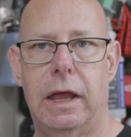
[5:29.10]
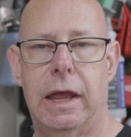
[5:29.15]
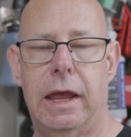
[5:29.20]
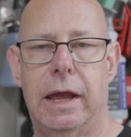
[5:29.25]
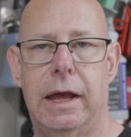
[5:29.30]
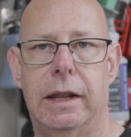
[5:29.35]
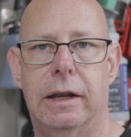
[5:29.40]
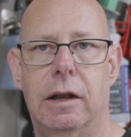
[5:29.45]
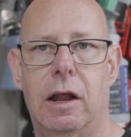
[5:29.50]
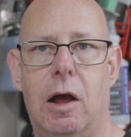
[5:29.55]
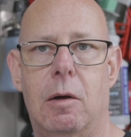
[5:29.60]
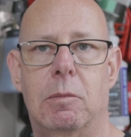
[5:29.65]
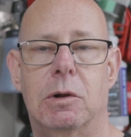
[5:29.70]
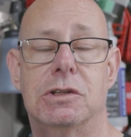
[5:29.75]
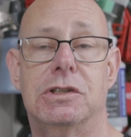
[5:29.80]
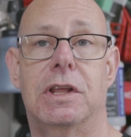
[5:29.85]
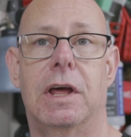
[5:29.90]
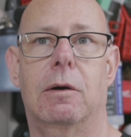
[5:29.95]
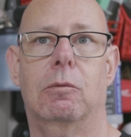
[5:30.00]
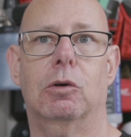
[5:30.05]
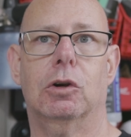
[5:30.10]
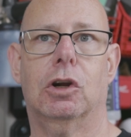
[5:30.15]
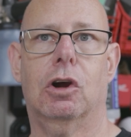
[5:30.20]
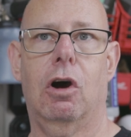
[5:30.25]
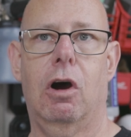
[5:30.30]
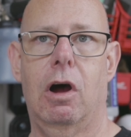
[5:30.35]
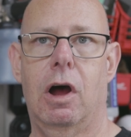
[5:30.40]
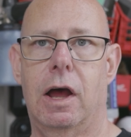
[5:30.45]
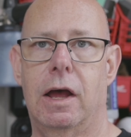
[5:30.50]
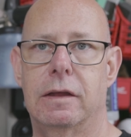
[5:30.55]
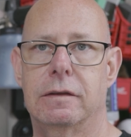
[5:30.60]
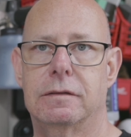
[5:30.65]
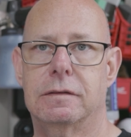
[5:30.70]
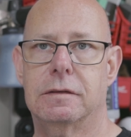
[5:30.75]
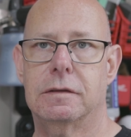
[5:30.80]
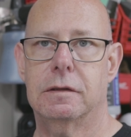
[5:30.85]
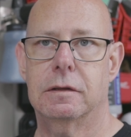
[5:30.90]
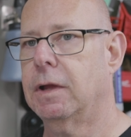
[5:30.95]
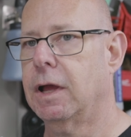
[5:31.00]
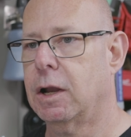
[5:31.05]
and how much that would
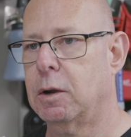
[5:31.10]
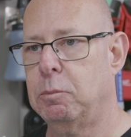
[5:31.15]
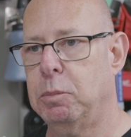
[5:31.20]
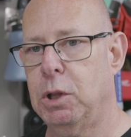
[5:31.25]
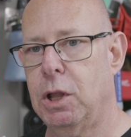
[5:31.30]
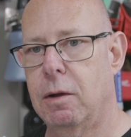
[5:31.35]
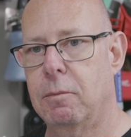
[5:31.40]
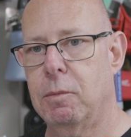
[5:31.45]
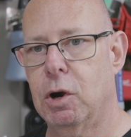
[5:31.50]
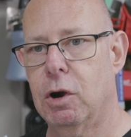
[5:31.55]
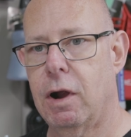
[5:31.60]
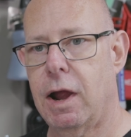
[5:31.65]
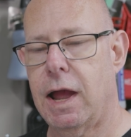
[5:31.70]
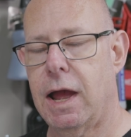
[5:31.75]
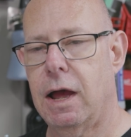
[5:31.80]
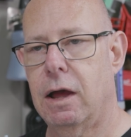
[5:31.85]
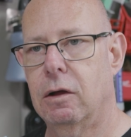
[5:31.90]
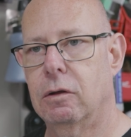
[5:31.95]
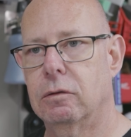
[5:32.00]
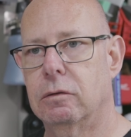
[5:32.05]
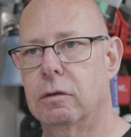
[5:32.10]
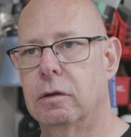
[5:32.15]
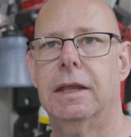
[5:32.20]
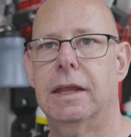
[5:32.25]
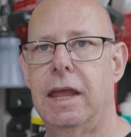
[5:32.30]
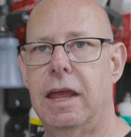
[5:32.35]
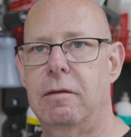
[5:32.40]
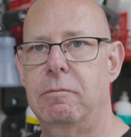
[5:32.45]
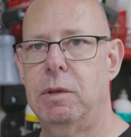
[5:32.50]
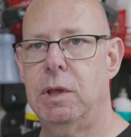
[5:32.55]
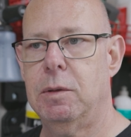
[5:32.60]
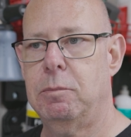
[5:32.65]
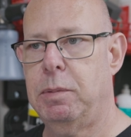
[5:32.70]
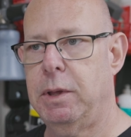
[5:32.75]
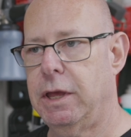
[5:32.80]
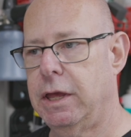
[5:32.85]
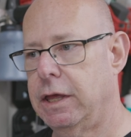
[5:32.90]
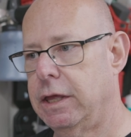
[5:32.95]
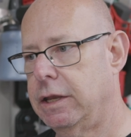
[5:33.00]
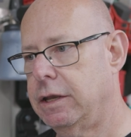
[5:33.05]
cost. Got a plumber out, gave me a
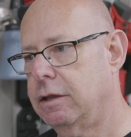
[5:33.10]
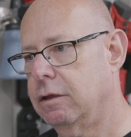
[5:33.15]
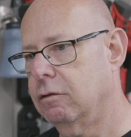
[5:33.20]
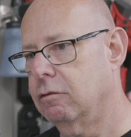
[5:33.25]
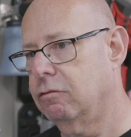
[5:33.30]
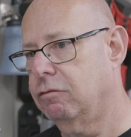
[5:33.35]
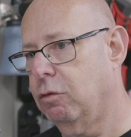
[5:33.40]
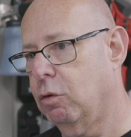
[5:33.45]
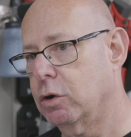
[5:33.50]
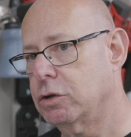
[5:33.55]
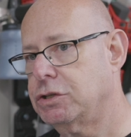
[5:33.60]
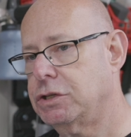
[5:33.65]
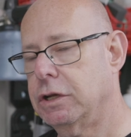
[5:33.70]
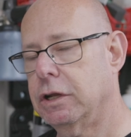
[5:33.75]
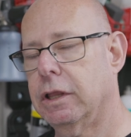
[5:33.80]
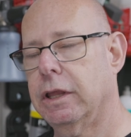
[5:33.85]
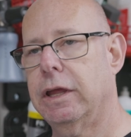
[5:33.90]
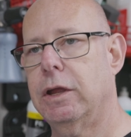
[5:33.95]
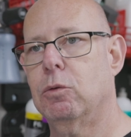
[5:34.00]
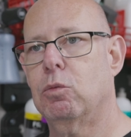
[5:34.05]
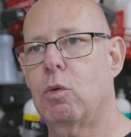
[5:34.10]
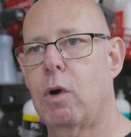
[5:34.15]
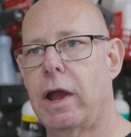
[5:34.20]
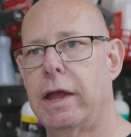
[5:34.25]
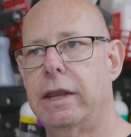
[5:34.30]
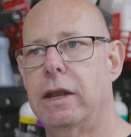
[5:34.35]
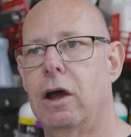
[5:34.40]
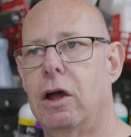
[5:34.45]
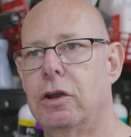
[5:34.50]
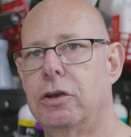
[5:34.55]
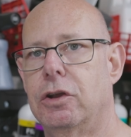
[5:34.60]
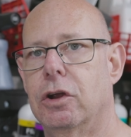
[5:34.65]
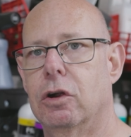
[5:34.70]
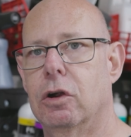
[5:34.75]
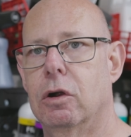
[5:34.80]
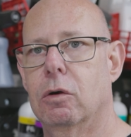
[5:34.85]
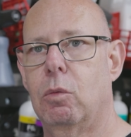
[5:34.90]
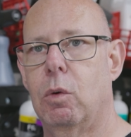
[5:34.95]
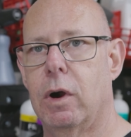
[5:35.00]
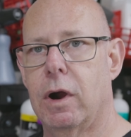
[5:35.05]
bid. Fortunately, right
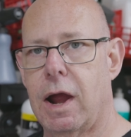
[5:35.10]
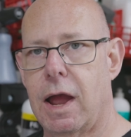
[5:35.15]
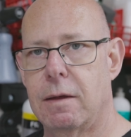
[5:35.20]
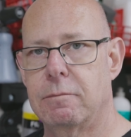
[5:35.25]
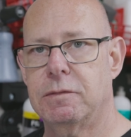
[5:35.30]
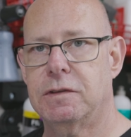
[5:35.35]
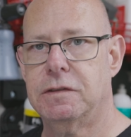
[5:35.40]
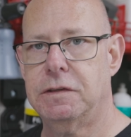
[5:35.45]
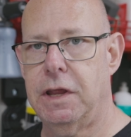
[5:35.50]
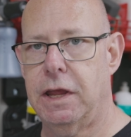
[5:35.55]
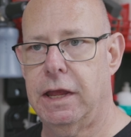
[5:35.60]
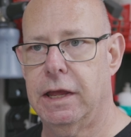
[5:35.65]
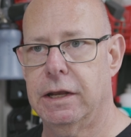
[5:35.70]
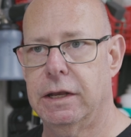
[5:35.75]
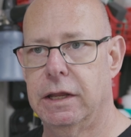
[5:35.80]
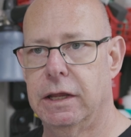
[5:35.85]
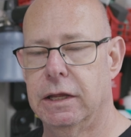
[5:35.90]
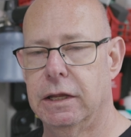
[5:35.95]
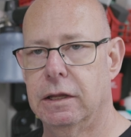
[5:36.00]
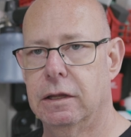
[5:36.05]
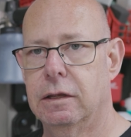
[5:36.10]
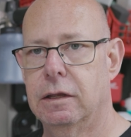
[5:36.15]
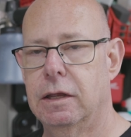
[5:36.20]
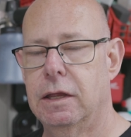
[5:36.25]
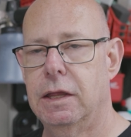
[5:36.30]
under where I'm standing